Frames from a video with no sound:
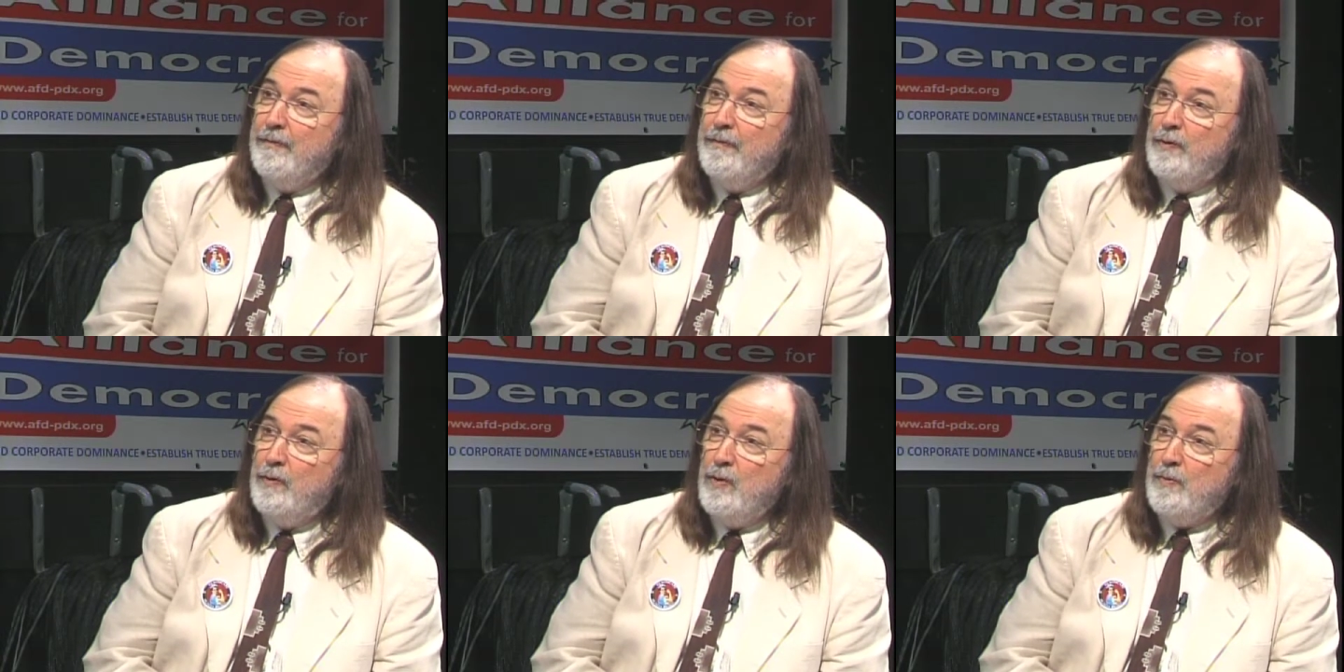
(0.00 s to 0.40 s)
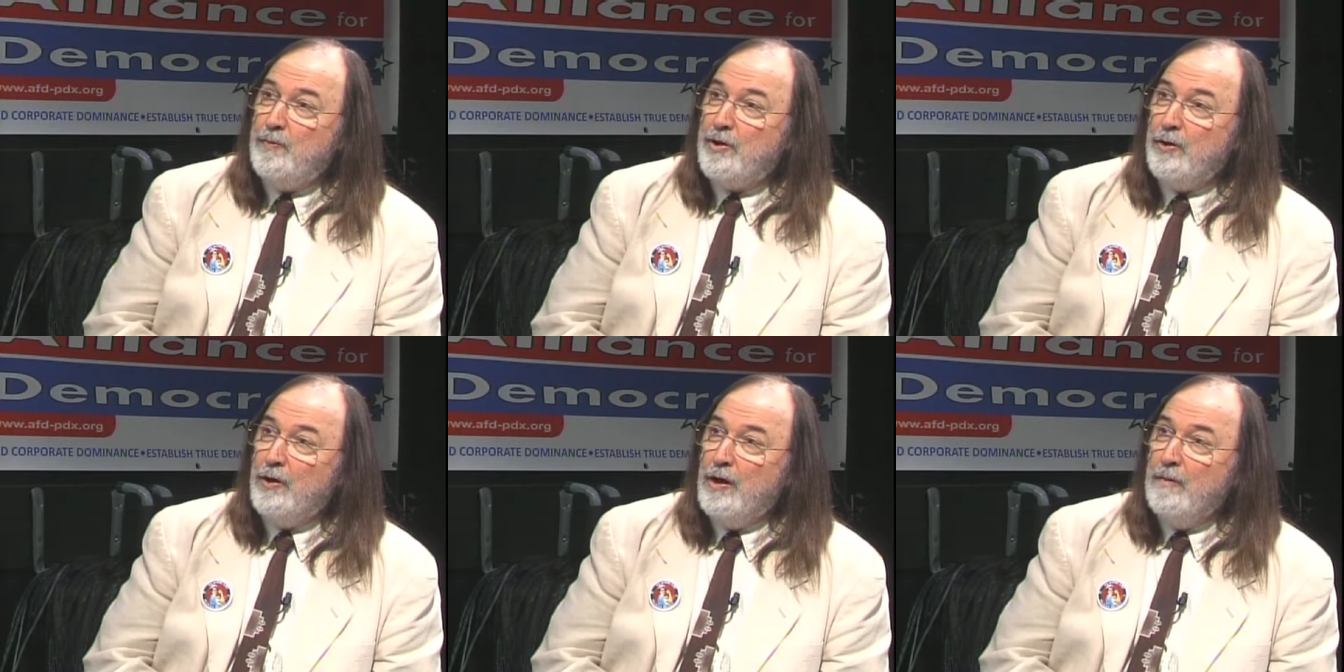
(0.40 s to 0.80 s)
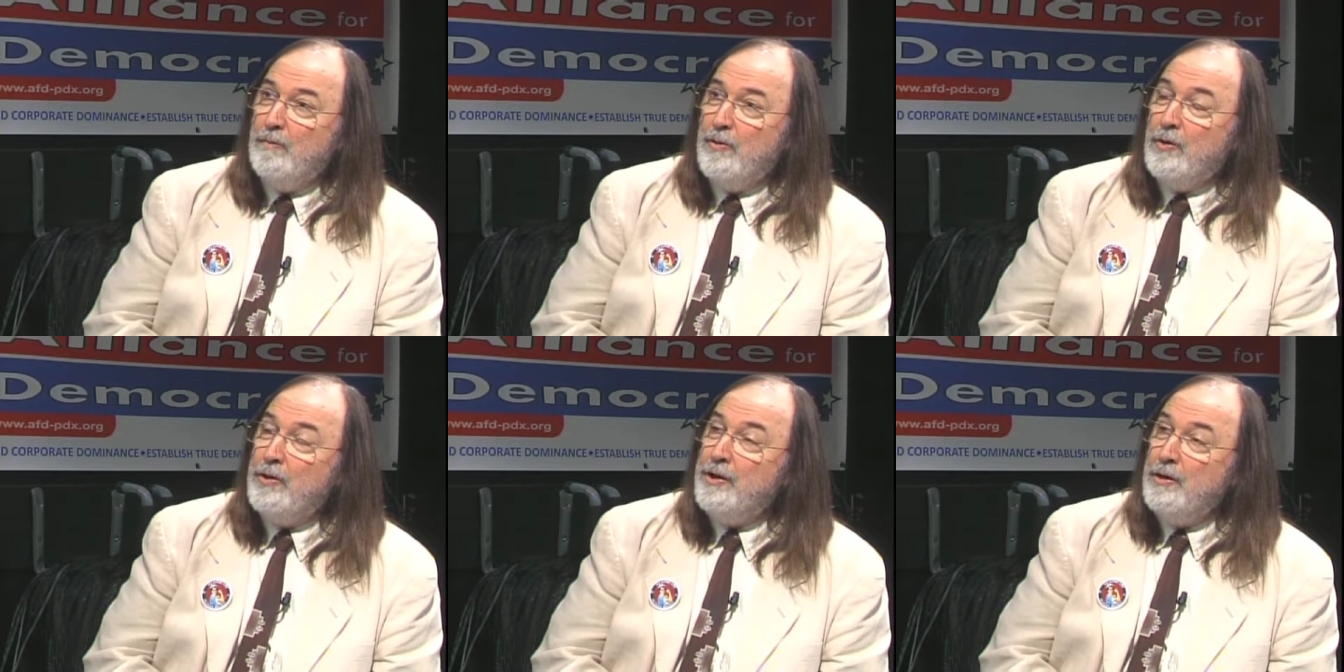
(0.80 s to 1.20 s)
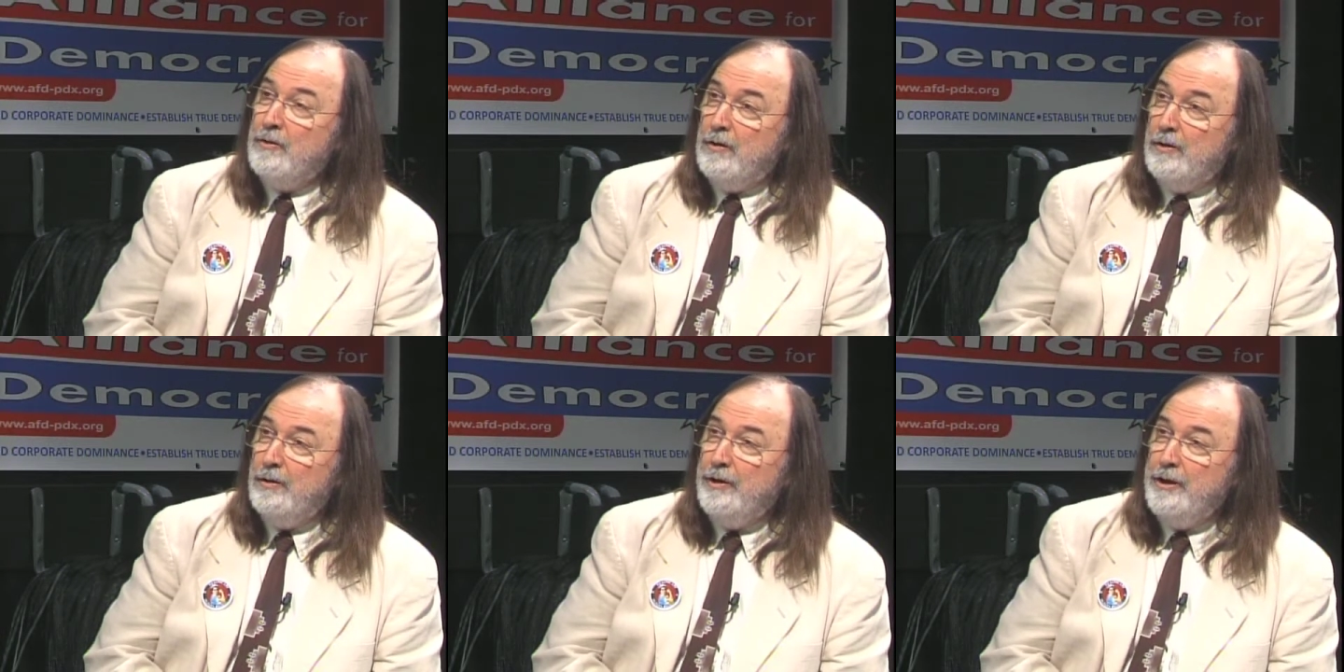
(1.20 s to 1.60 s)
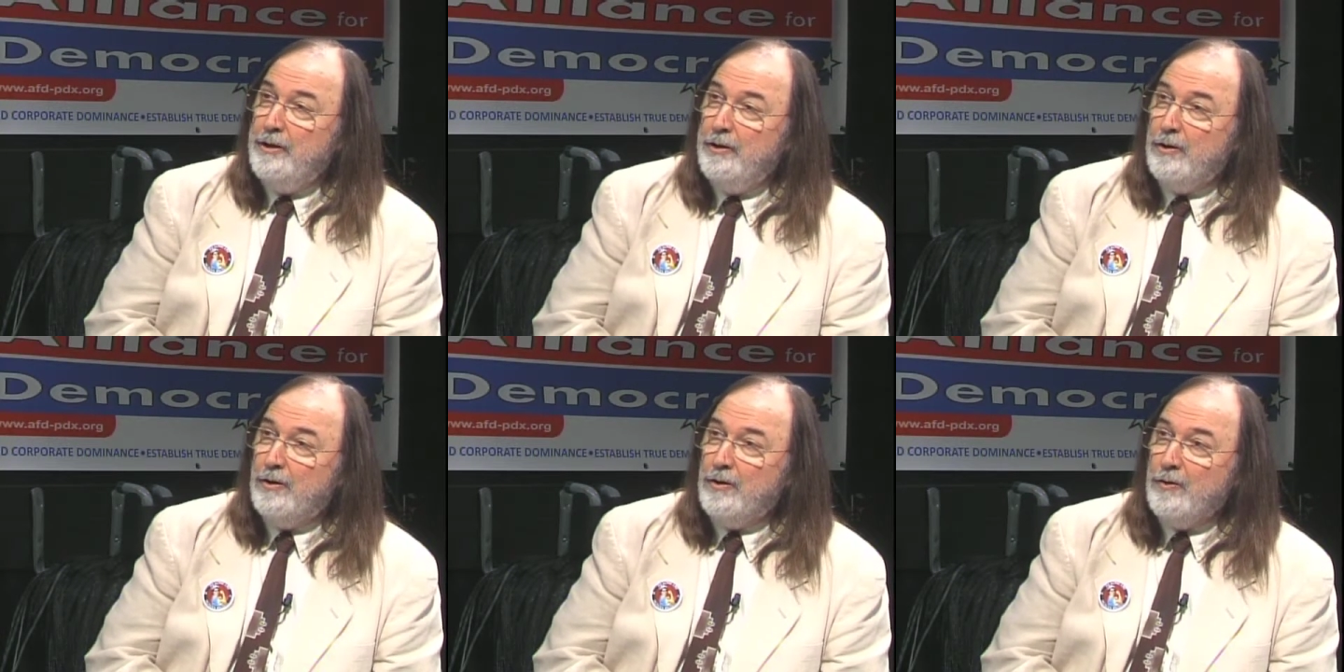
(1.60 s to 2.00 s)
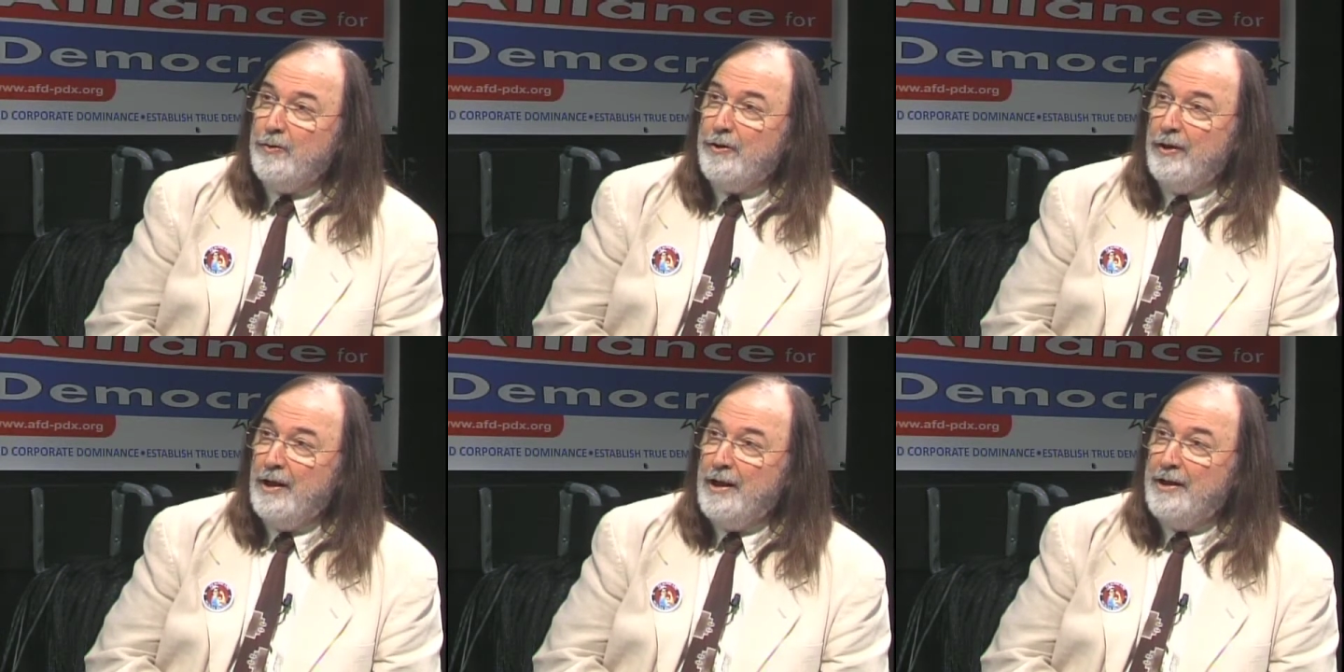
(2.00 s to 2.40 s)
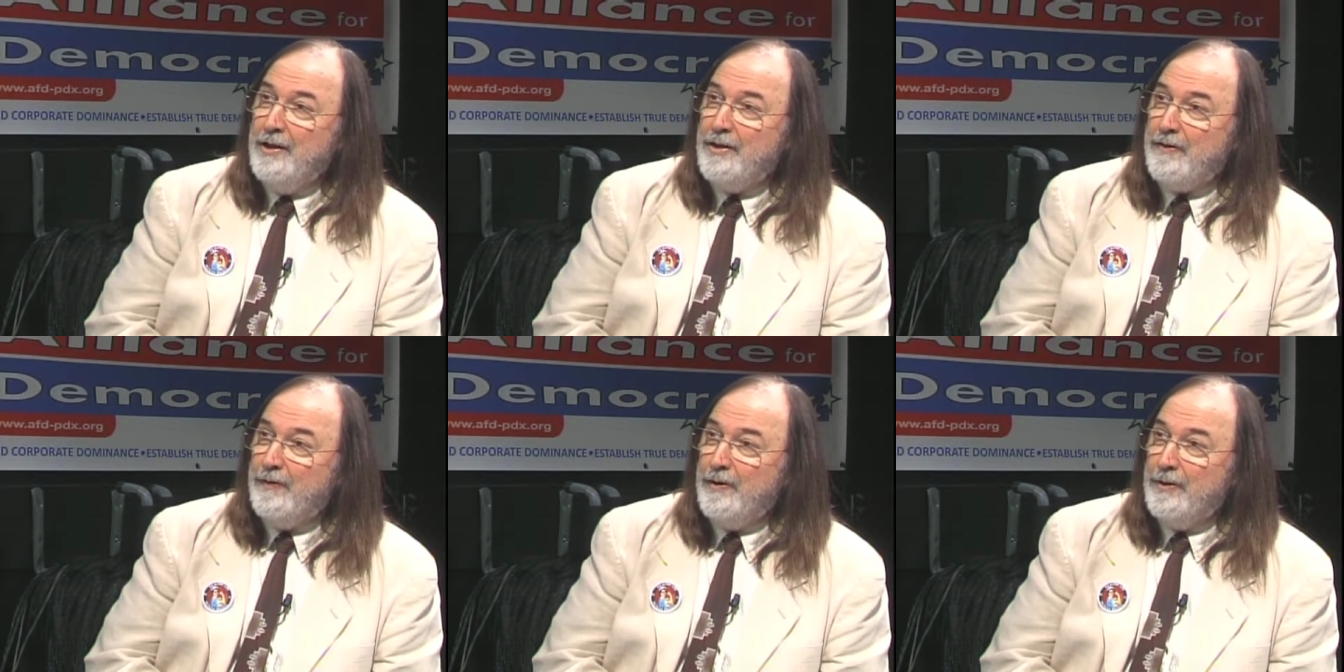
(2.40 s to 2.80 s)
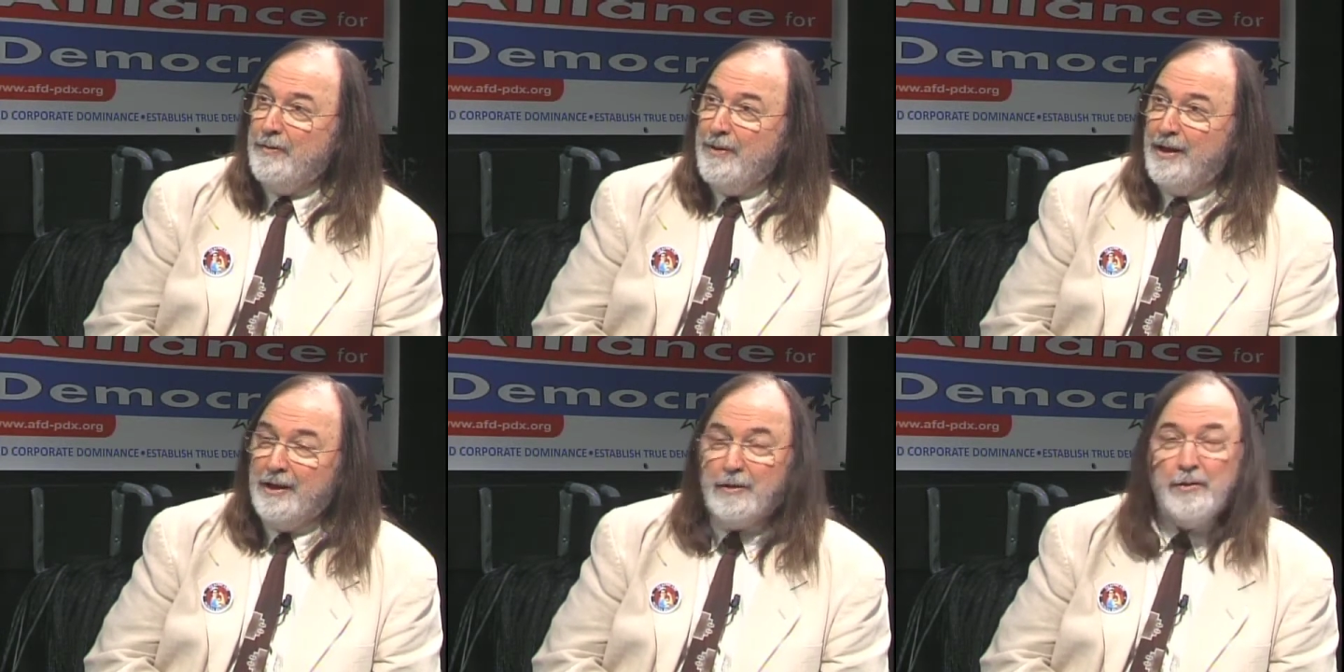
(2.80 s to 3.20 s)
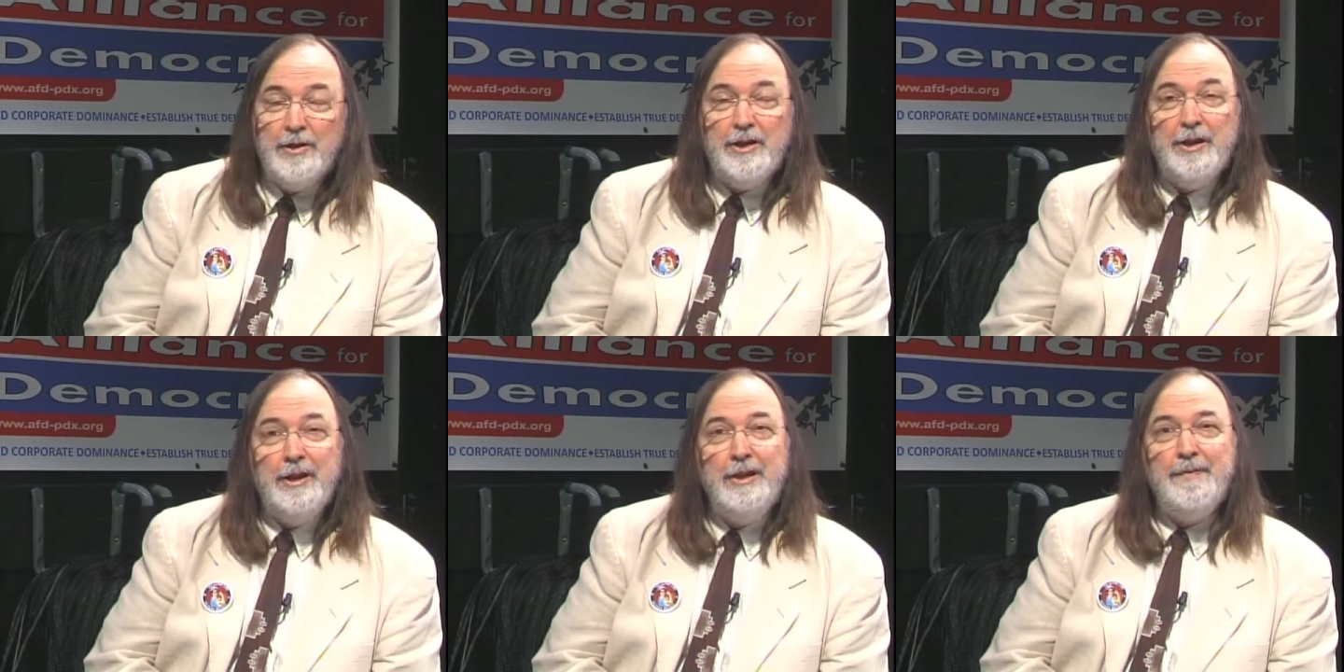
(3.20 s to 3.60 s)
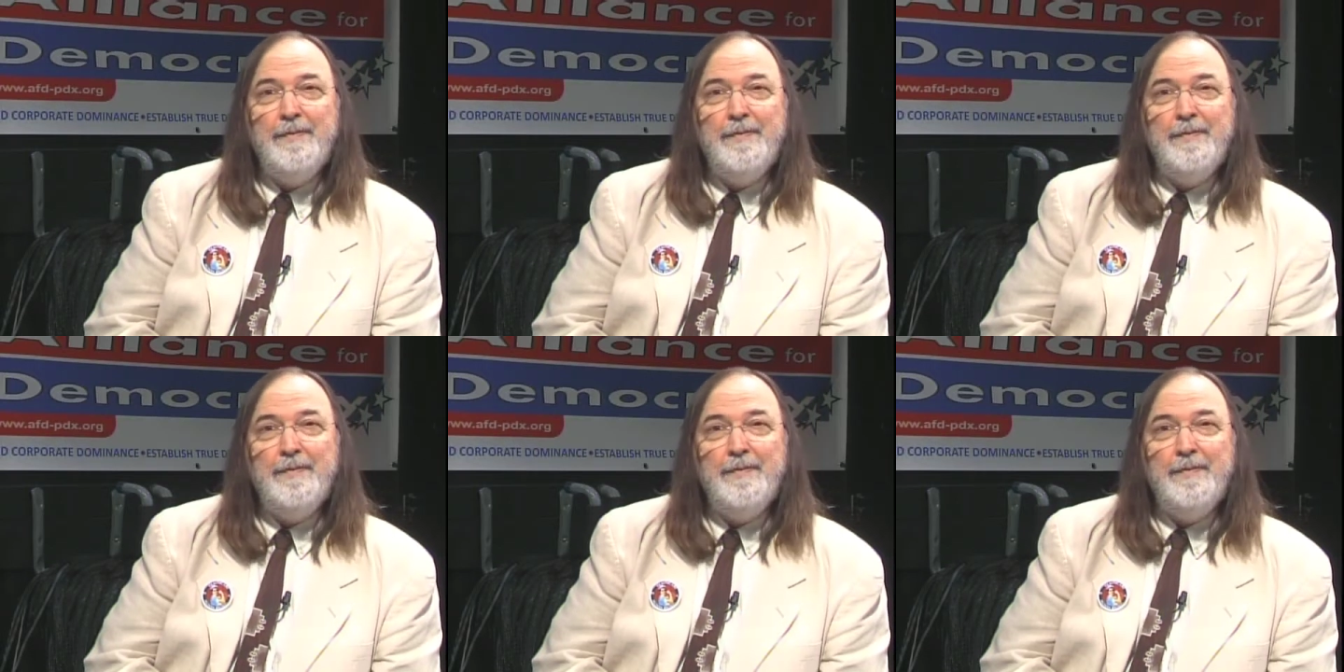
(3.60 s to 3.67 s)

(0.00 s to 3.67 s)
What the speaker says: groups are on board, including your own Alliance for Democracy.